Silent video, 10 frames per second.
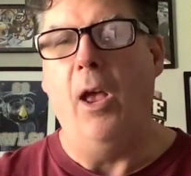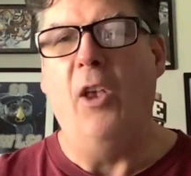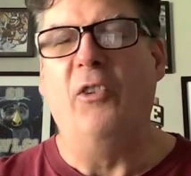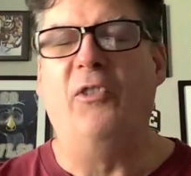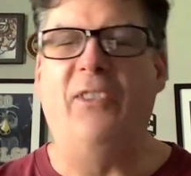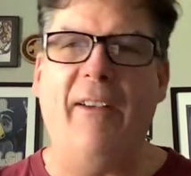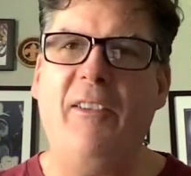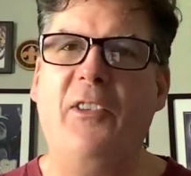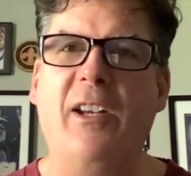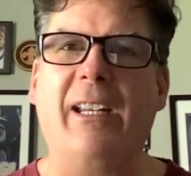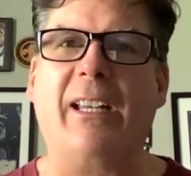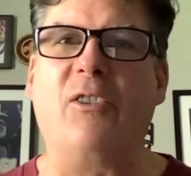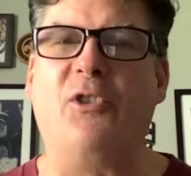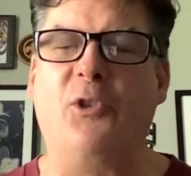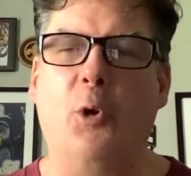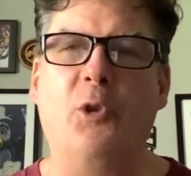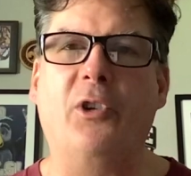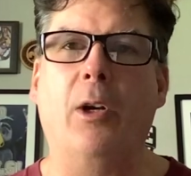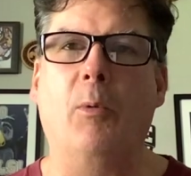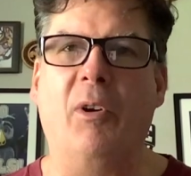Seventh inning,
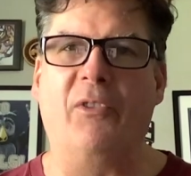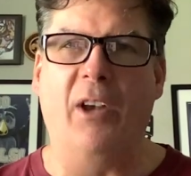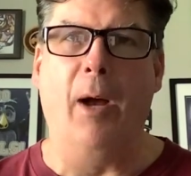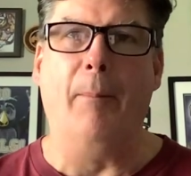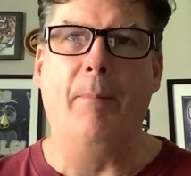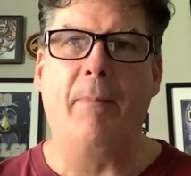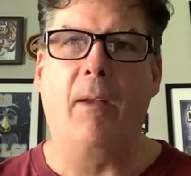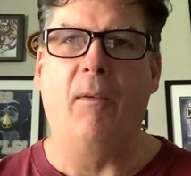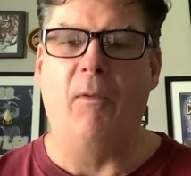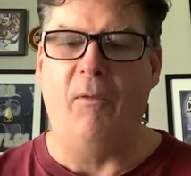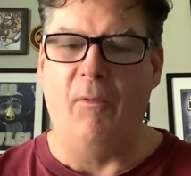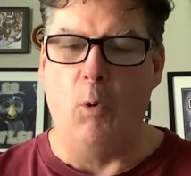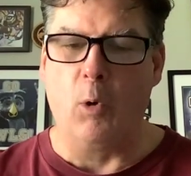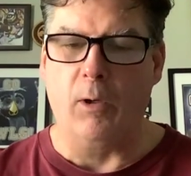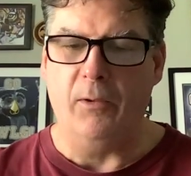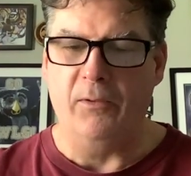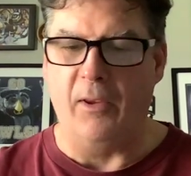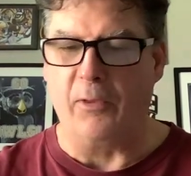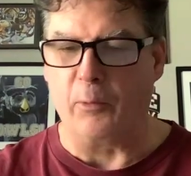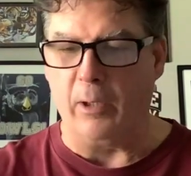Georgia was up
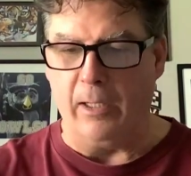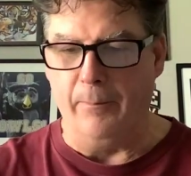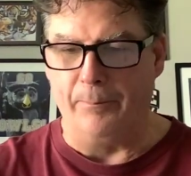4-3.